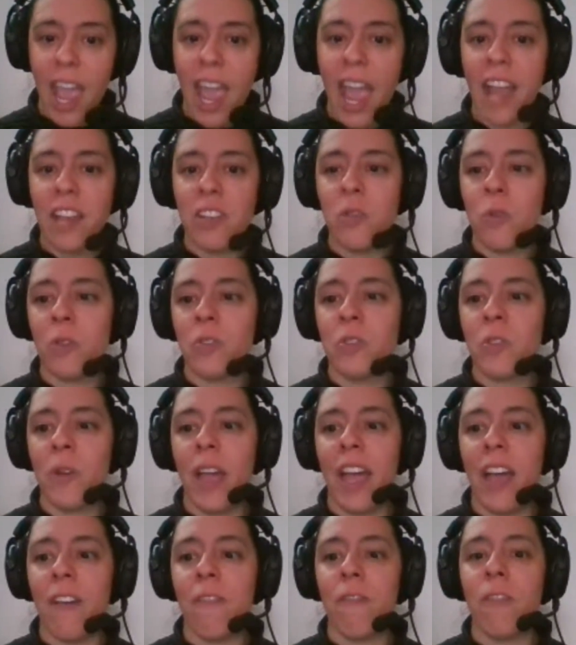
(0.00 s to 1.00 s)
and you also
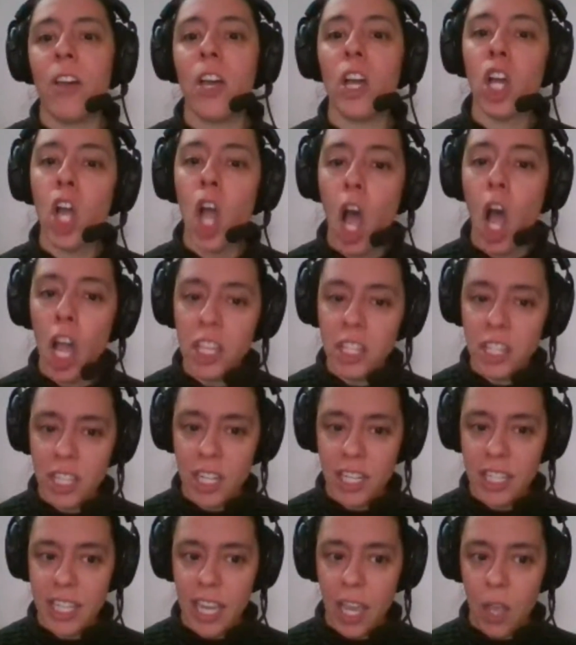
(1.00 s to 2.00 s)
have
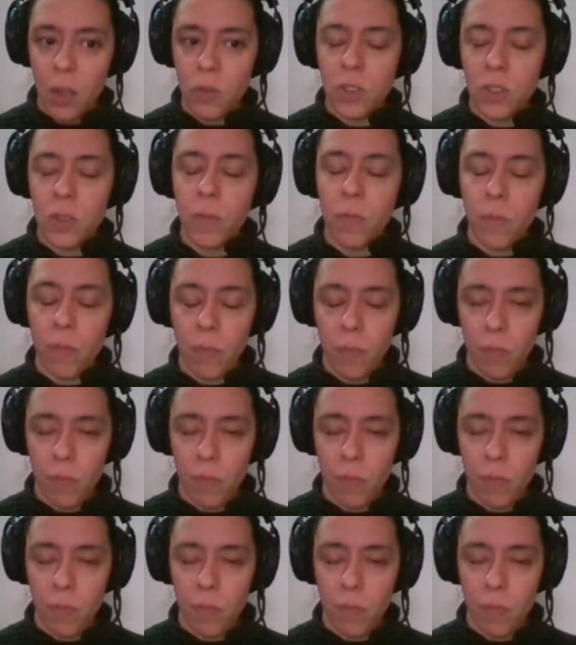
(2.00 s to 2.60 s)
consonant sounds.